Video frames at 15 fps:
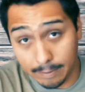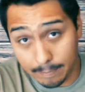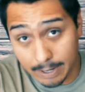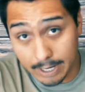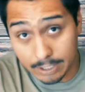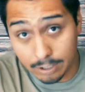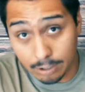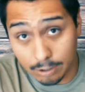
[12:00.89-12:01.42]

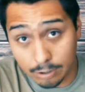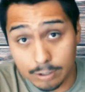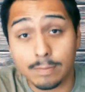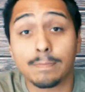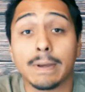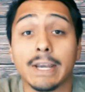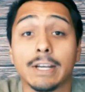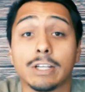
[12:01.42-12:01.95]
ambassadors
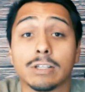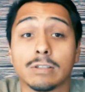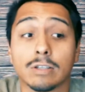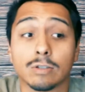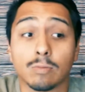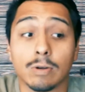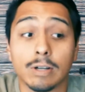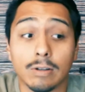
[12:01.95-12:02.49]
pages
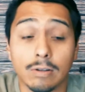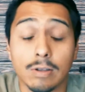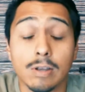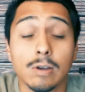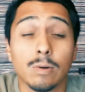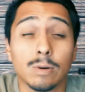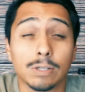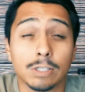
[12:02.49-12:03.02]
as well,
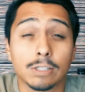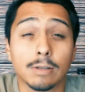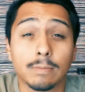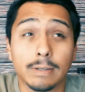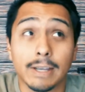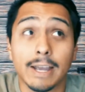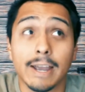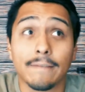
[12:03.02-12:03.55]
which is
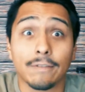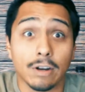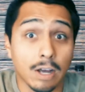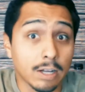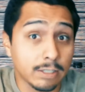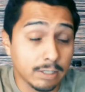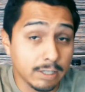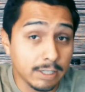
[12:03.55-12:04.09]
something I have
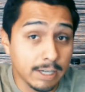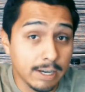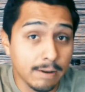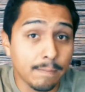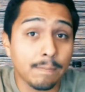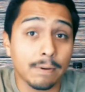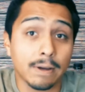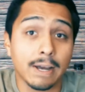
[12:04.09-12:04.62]
not done
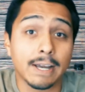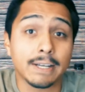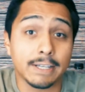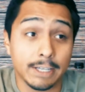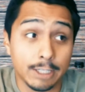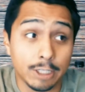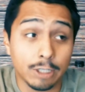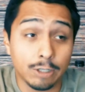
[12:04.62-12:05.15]
yet, but I
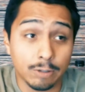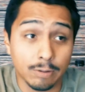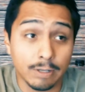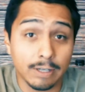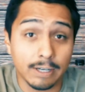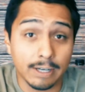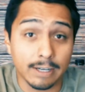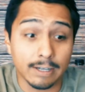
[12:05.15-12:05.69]
need to do
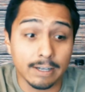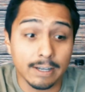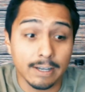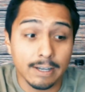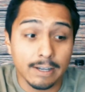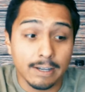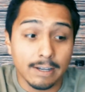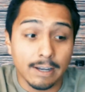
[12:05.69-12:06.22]
it, and
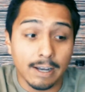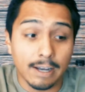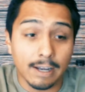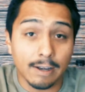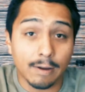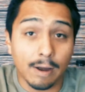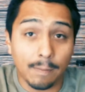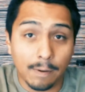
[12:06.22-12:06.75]

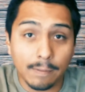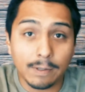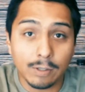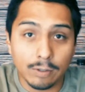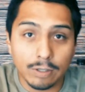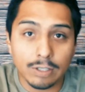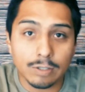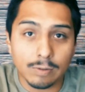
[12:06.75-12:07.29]
I'll probably do
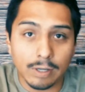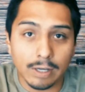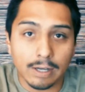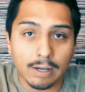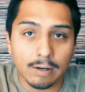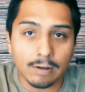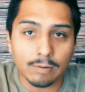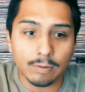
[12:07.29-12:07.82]
it this week.
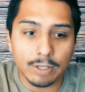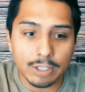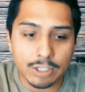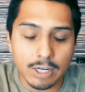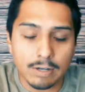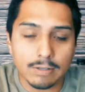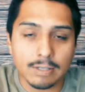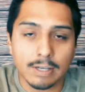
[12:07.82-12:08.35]
I'll
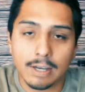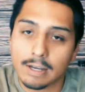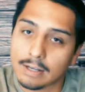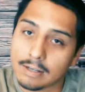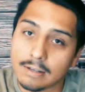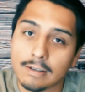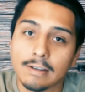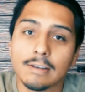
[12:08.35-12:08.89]
reach out and say,
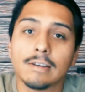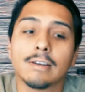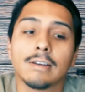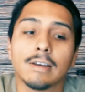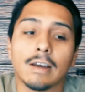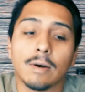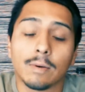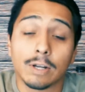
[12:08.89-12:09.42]
hey,
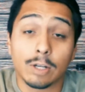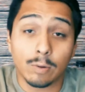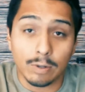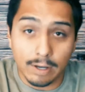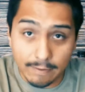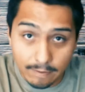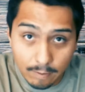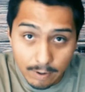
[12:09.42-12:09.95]
I want to do a
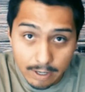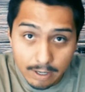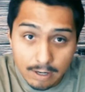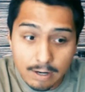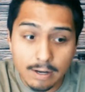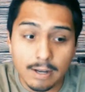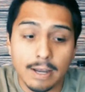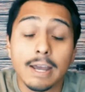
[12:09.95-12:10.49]
giveaway,
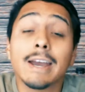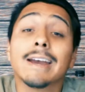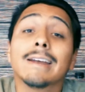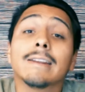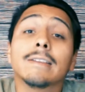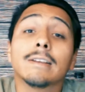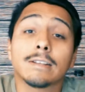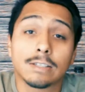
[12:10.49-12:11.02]

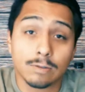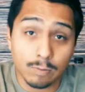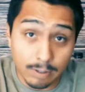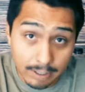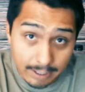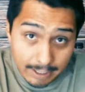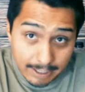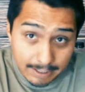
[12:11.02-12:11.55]
and this is
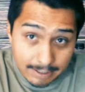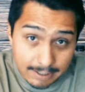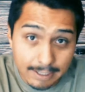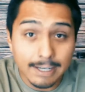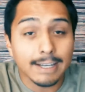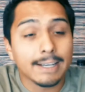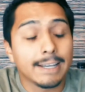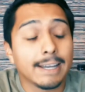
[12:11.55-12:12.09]
what it is,
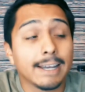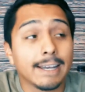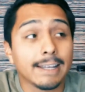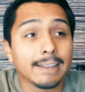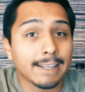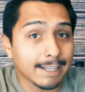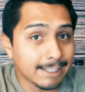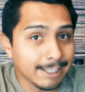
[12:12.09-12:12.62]

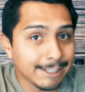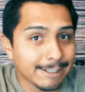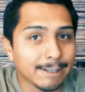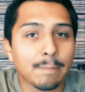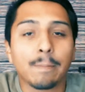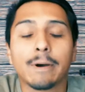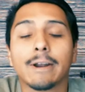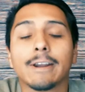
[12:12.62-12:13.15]
and that's it.
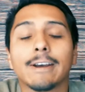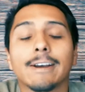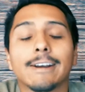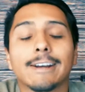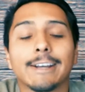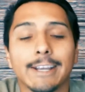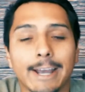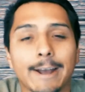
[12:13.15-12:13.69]

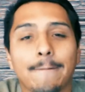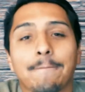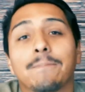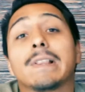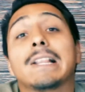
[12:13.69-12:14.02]
But yeah,